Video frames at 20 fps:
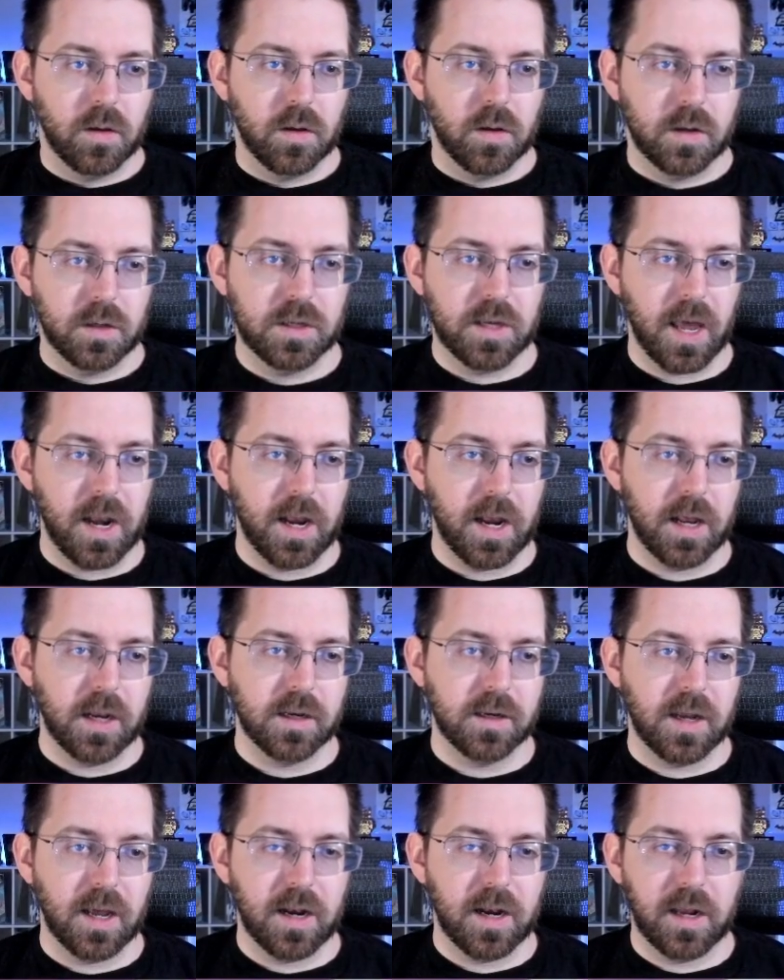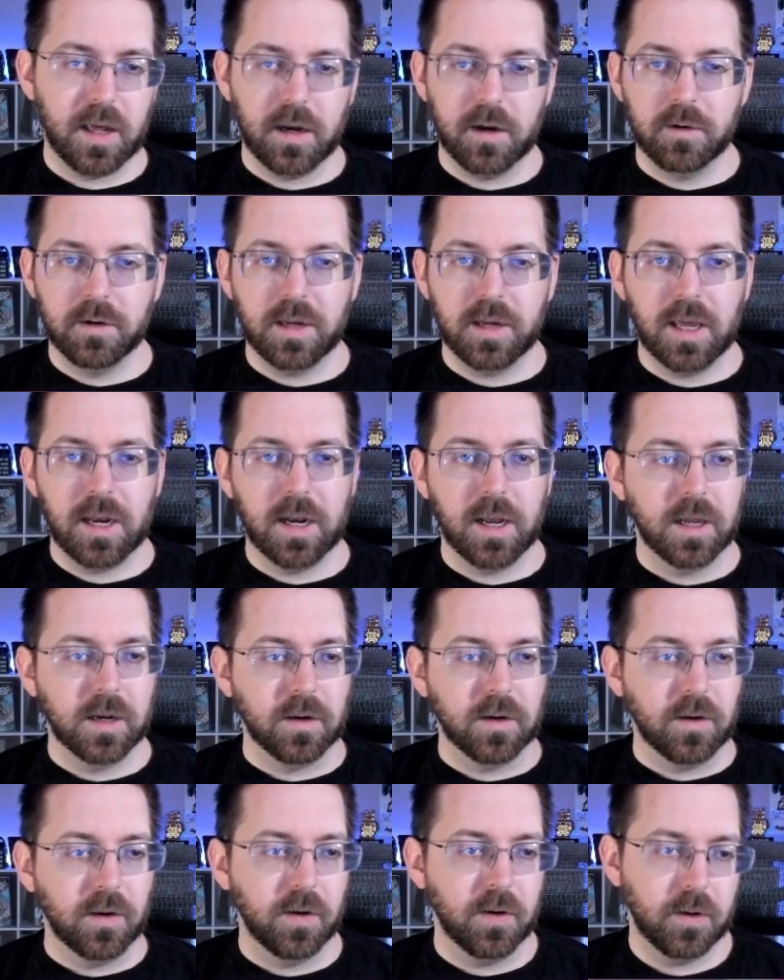Dead end, or dead
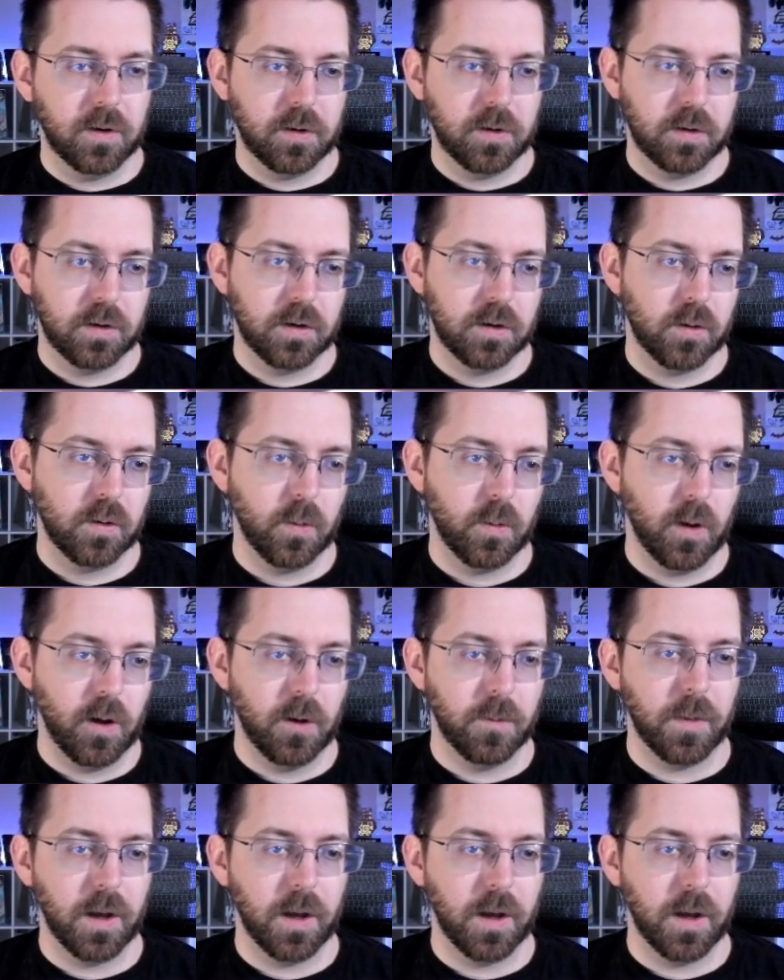end? Well,